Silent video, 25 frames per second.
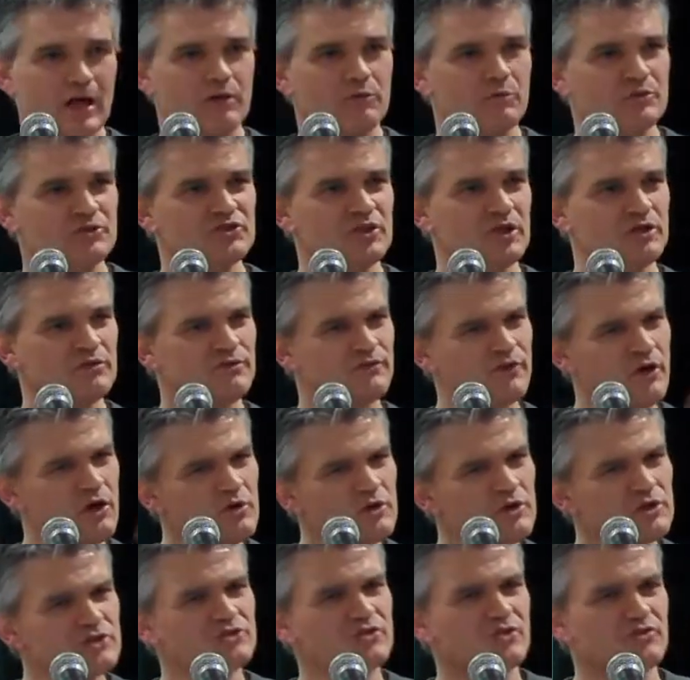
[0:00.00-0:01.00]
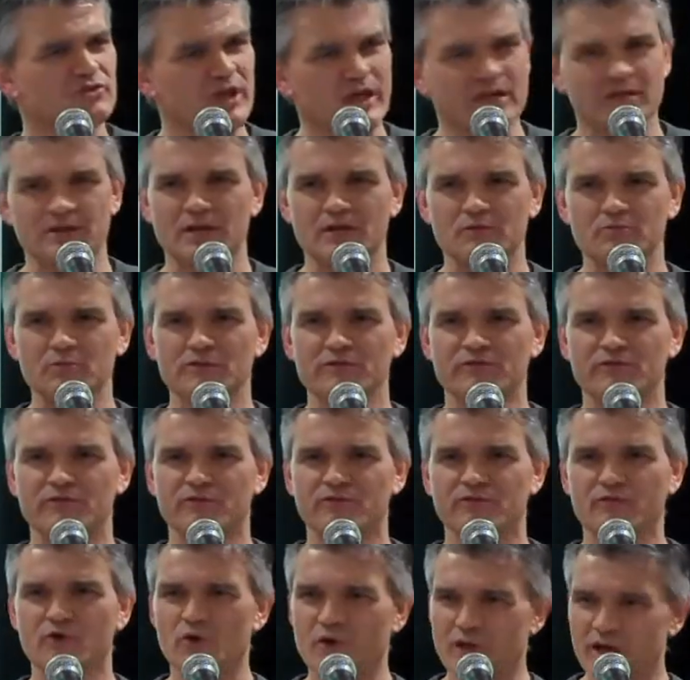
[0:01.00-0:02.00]
And we're so focused on that that we
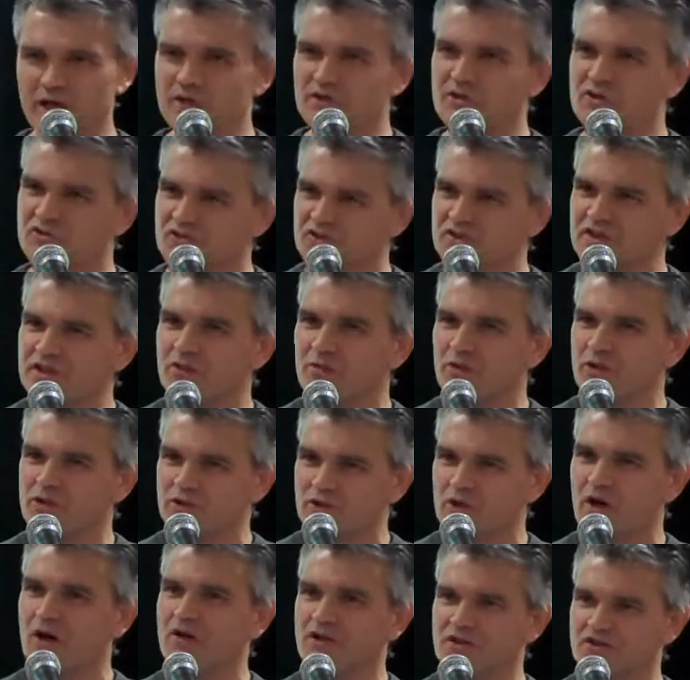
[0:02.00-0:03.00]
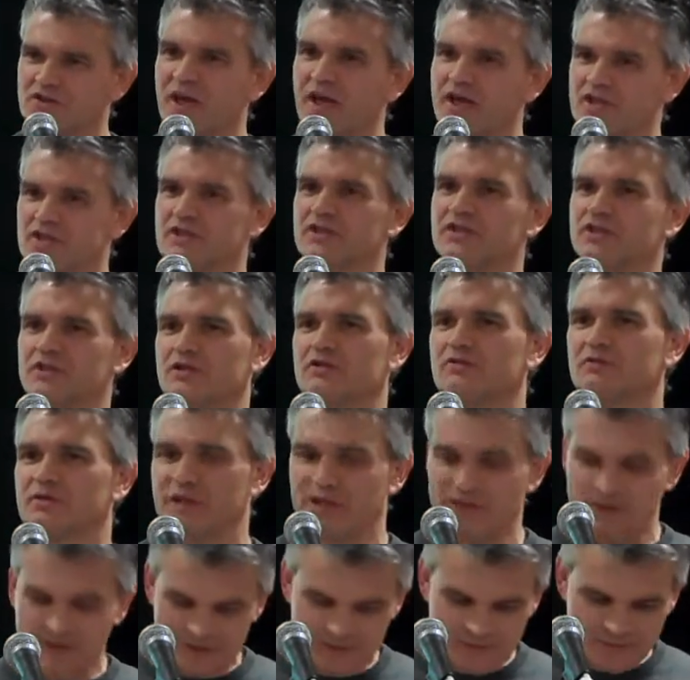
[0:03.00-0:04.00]
forget to see what God is actually
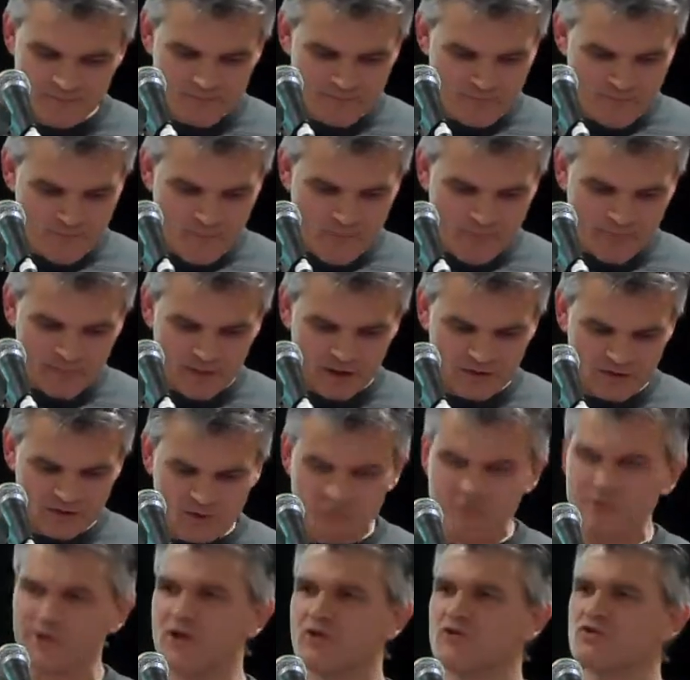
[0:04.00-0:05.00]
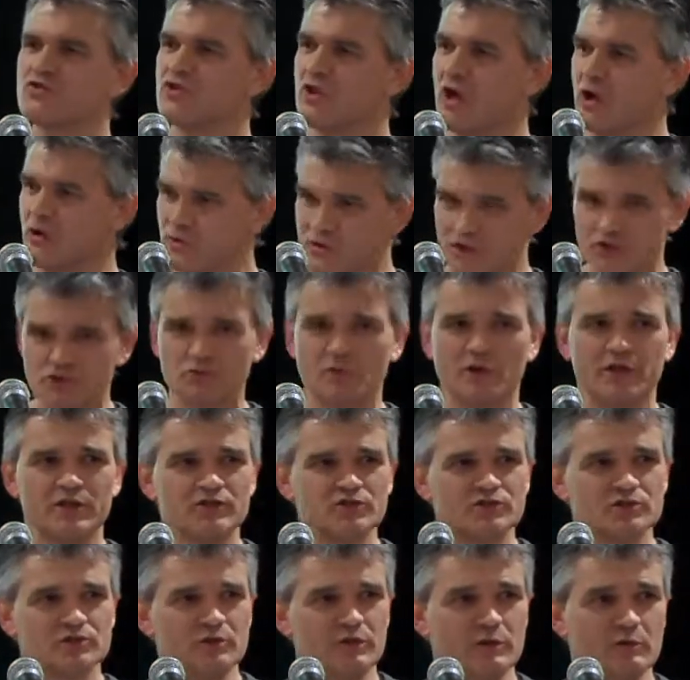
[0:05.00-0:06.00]
doing. That we don't notice what
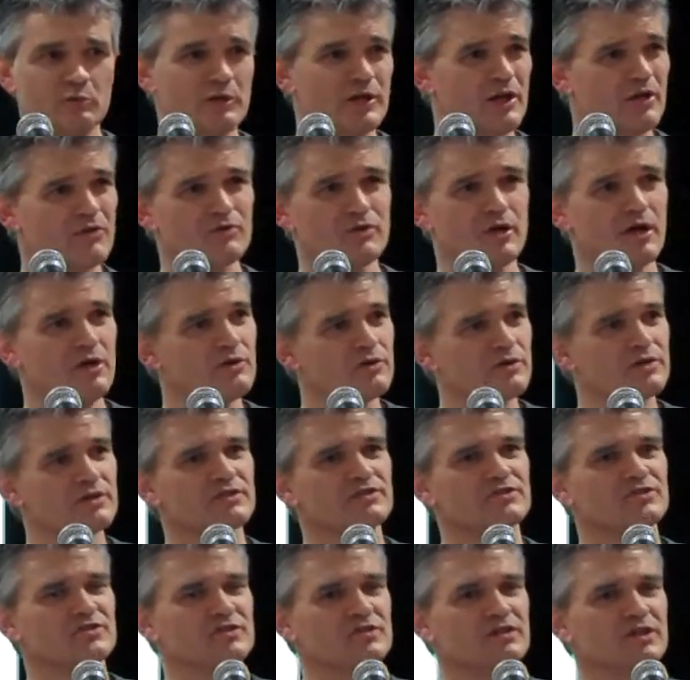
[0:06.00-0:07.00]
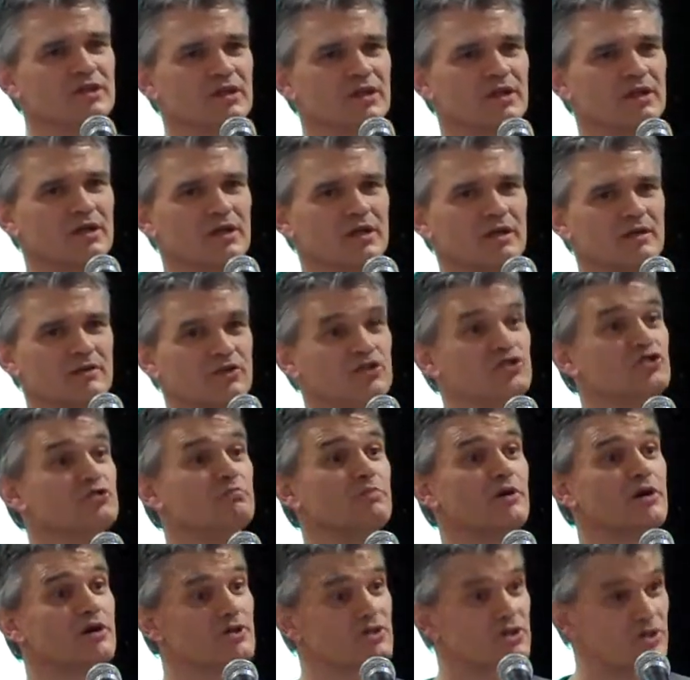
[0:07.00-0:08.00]
He's doing. We don't notice the
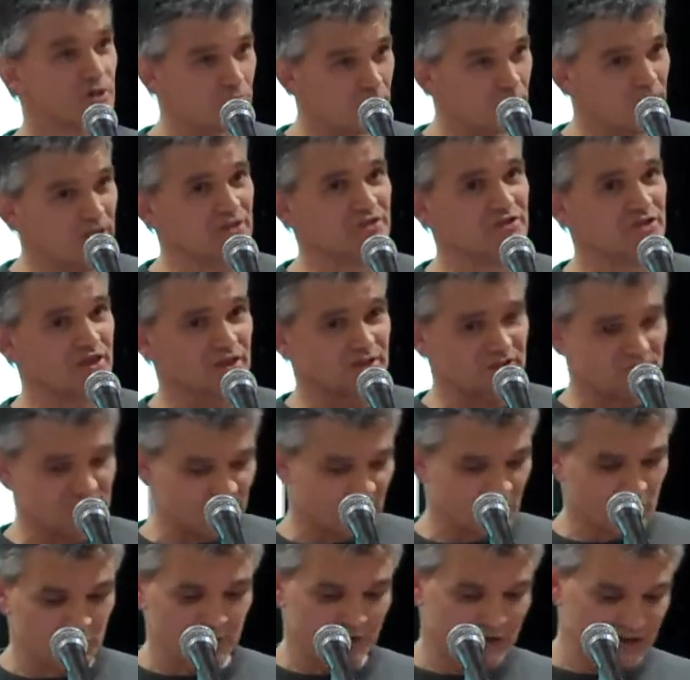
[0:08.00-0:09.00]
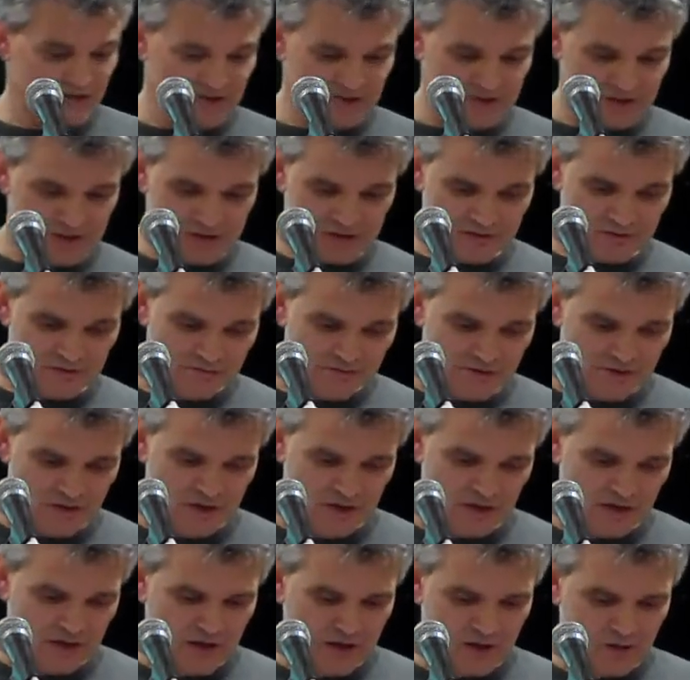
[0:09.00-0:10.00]
spiritual blessings that we receive.
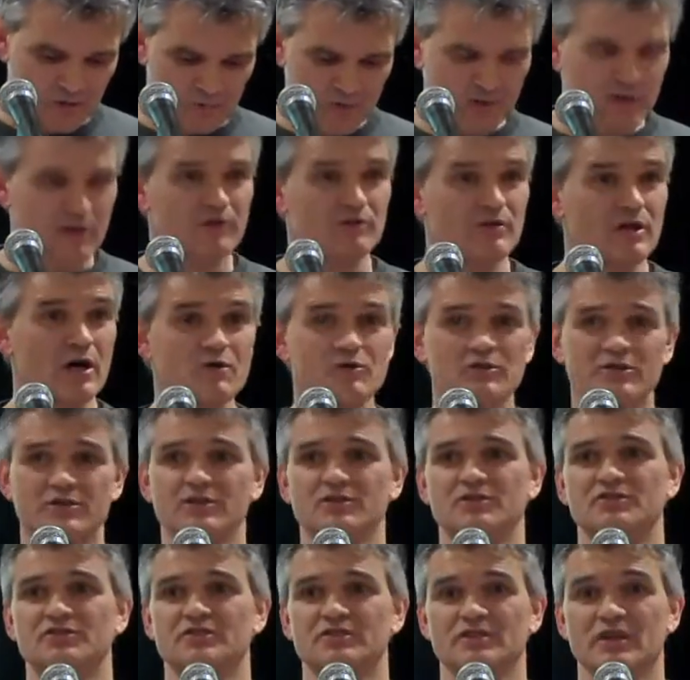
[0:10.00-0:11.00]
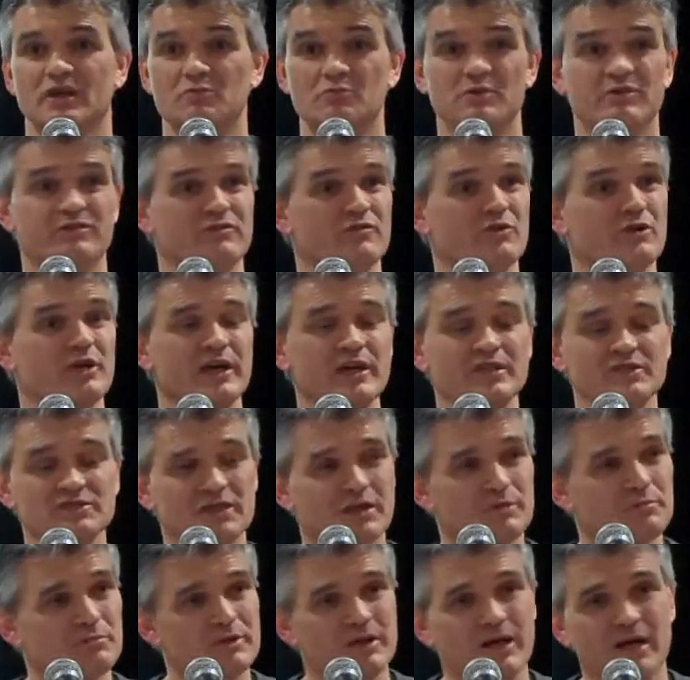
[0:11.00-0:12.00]
We don't notice and we forget
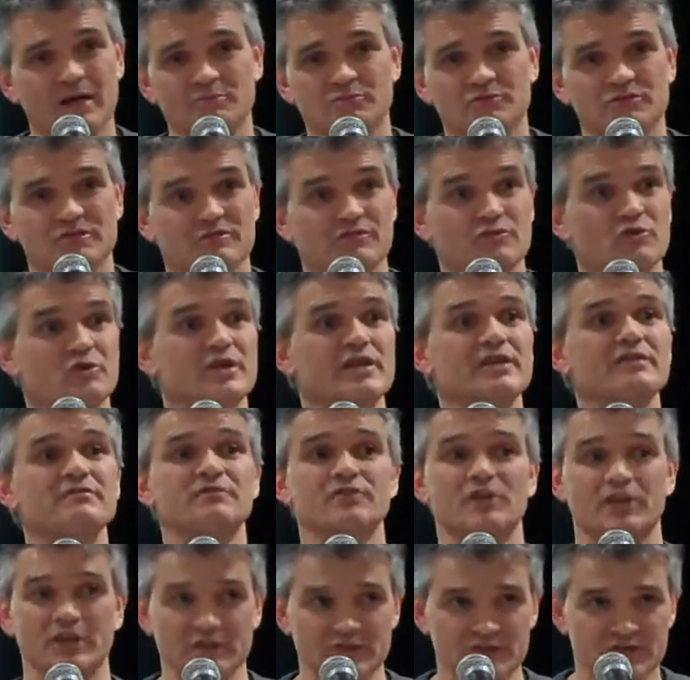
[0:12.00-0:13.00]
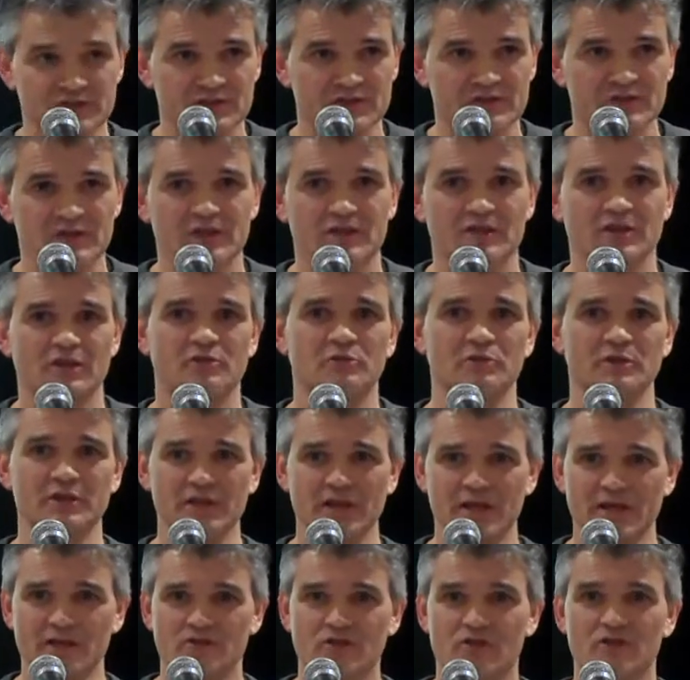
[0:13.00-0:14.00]
sometimes the forgiveness that we
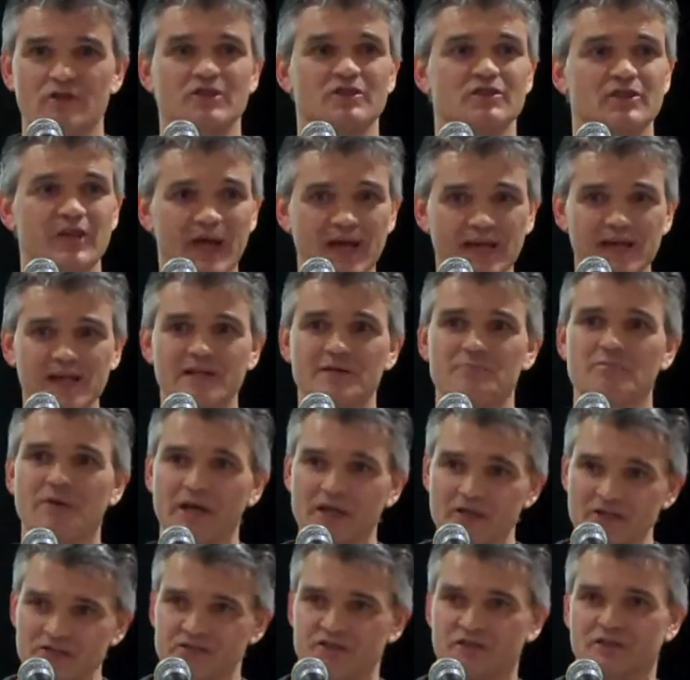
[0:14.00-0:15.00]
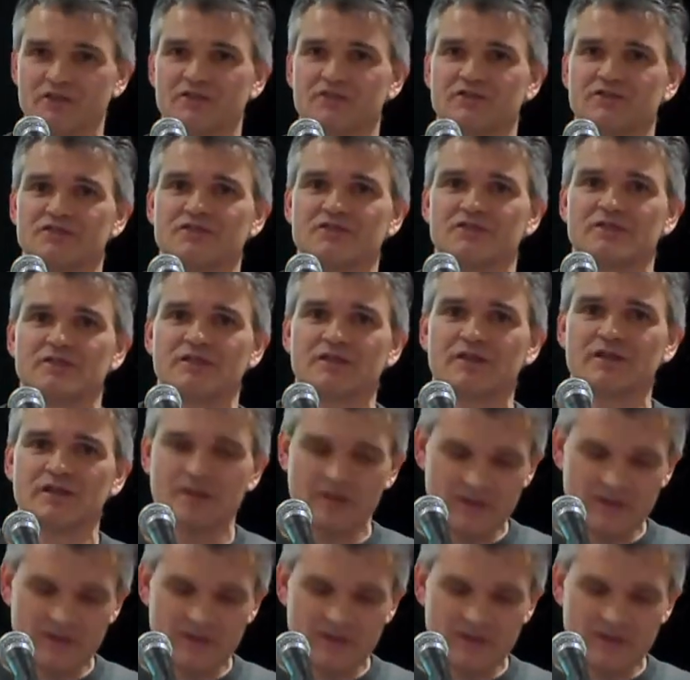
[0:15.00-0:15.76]
get on a daily basis.